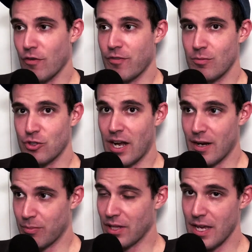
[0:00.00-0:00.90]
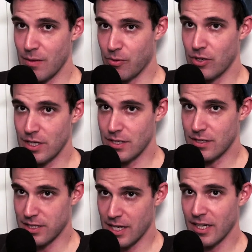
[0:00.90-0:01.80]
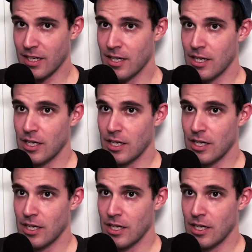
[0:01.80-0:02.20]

from trying to play pretty slick